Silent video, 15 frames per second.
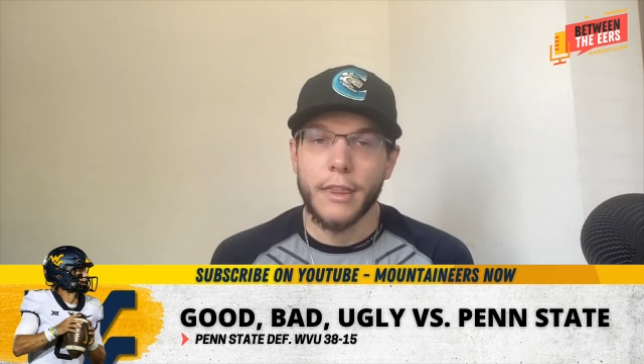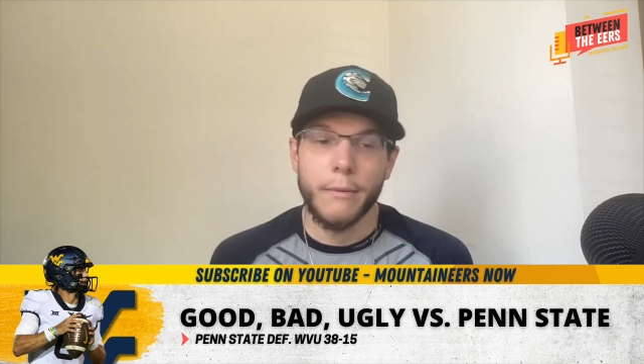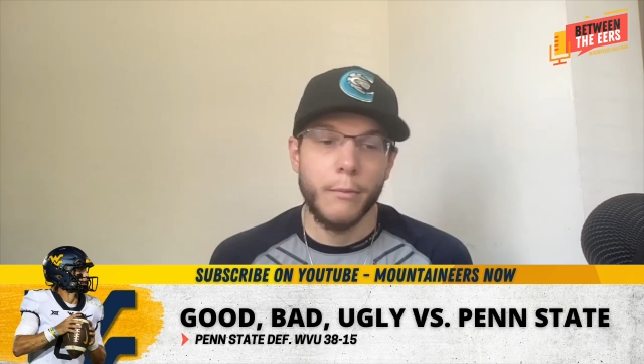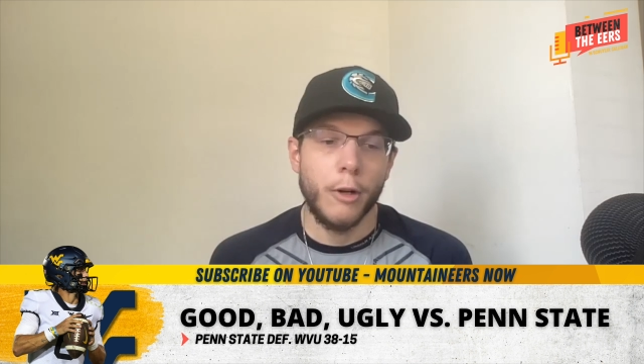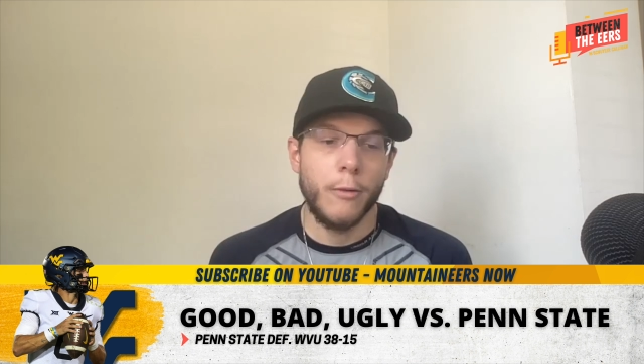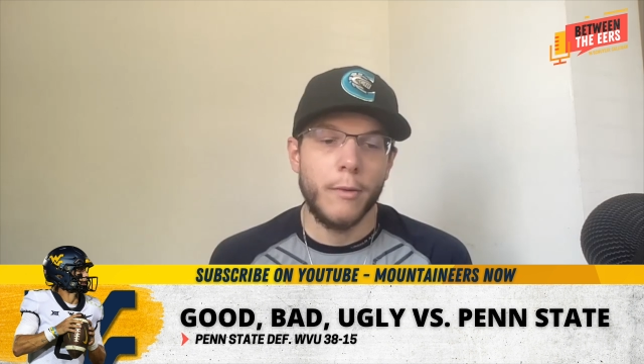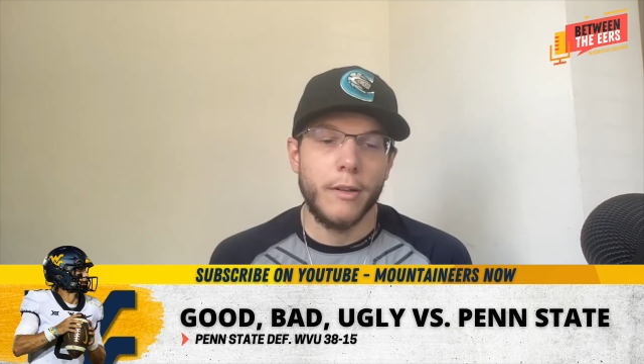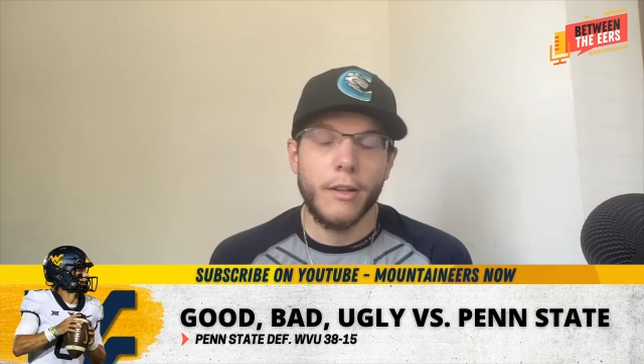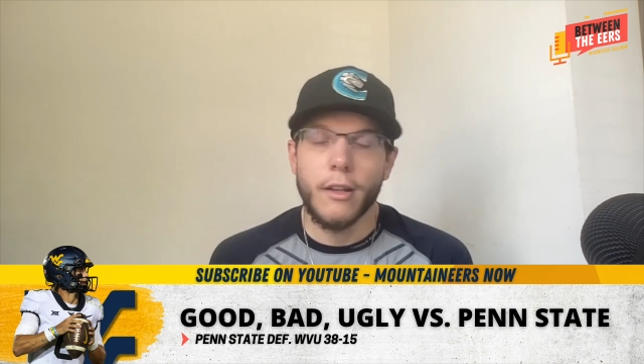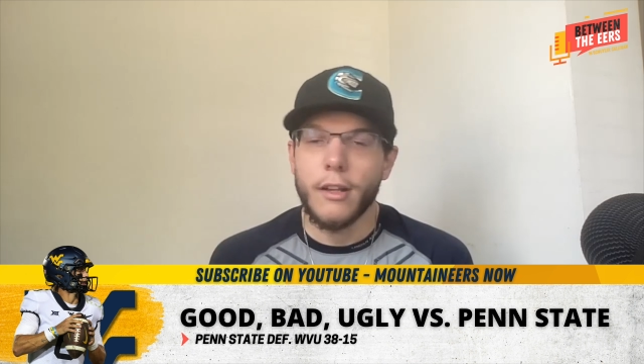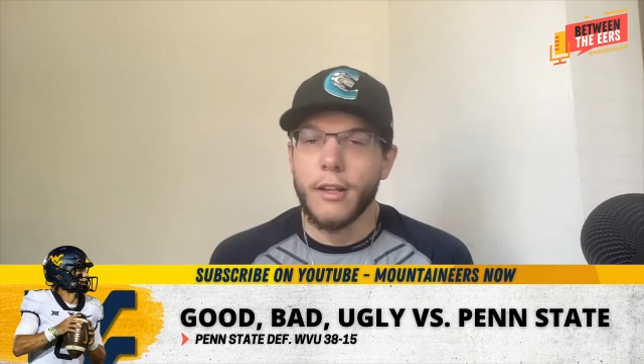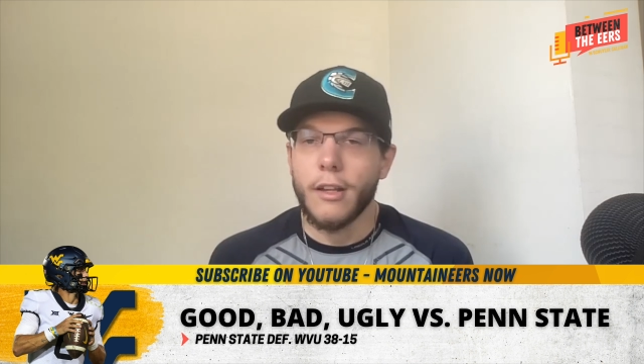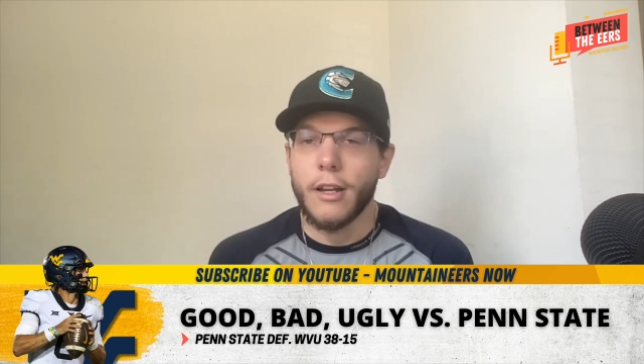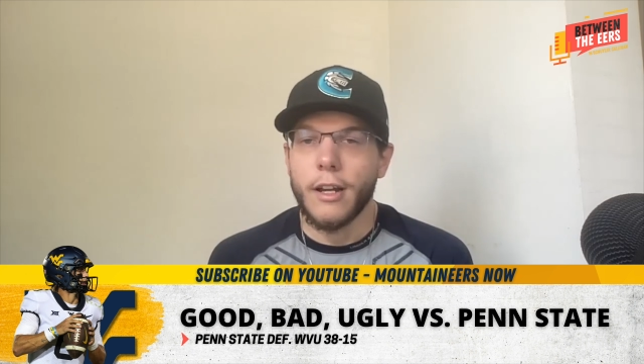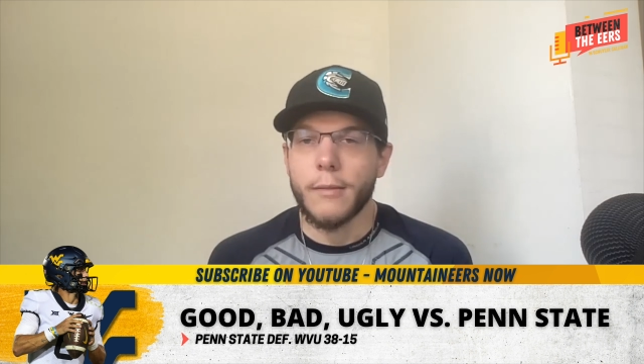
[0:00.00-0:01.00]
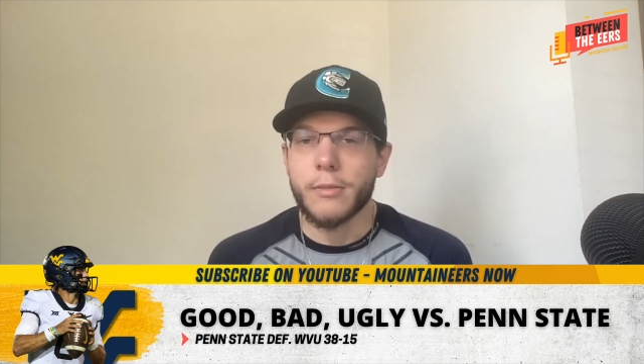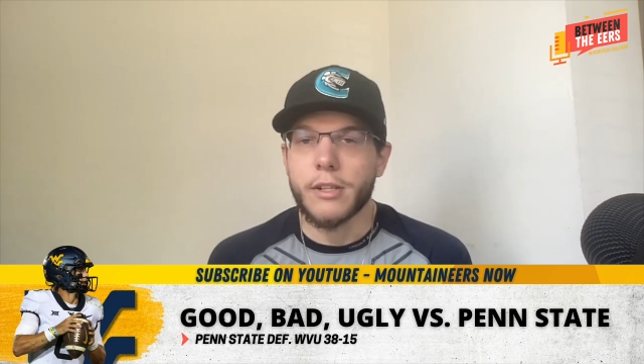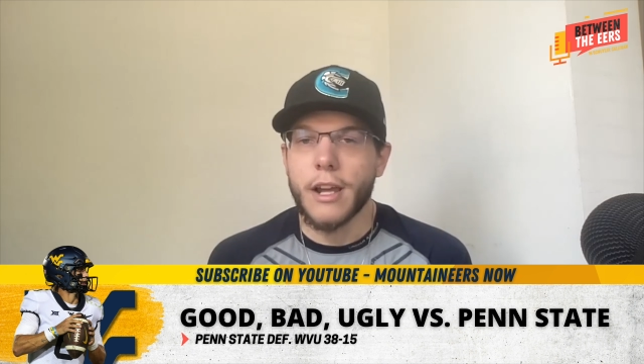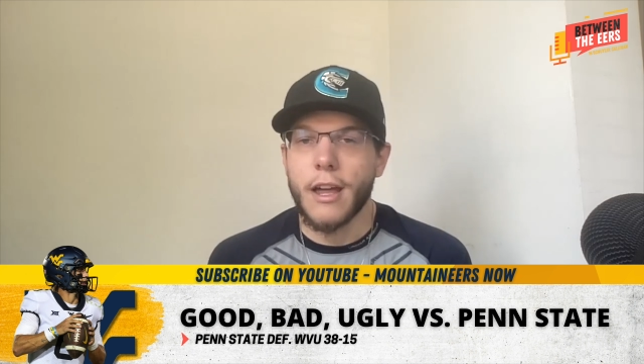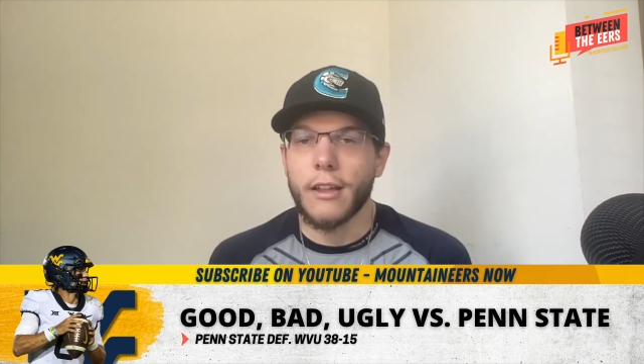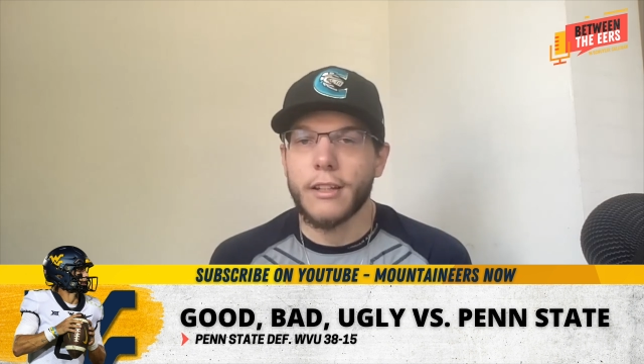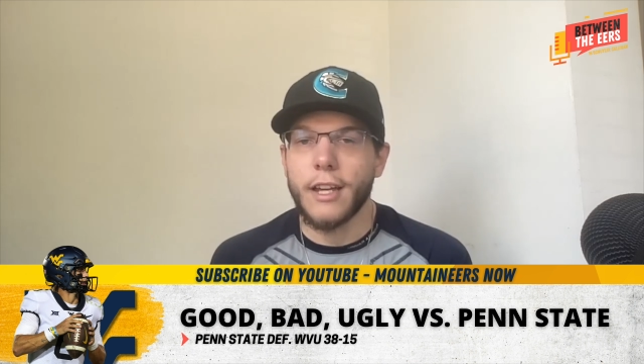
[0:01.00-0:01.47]
the moment. I'm
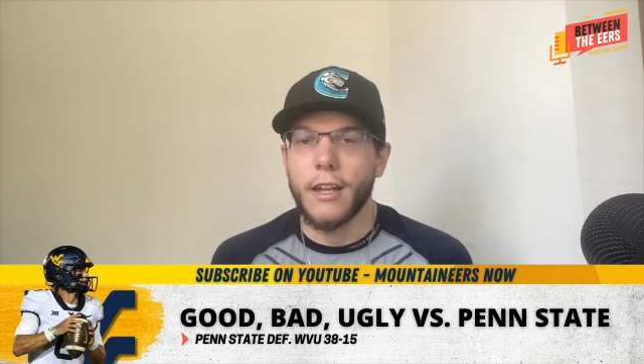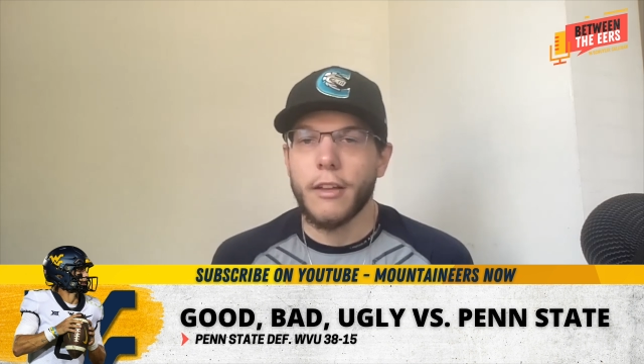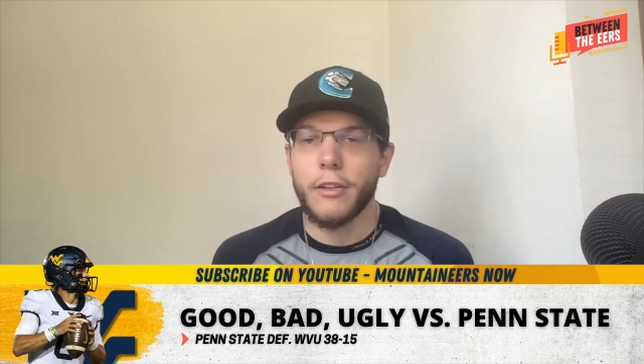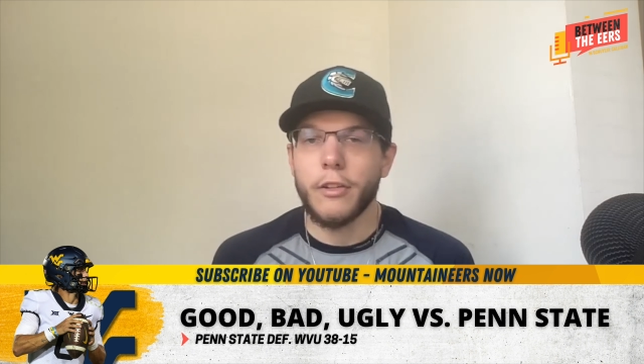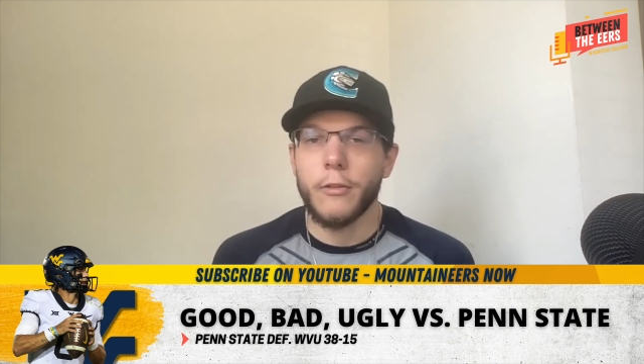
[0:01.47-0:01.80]
Schuyler Callihan.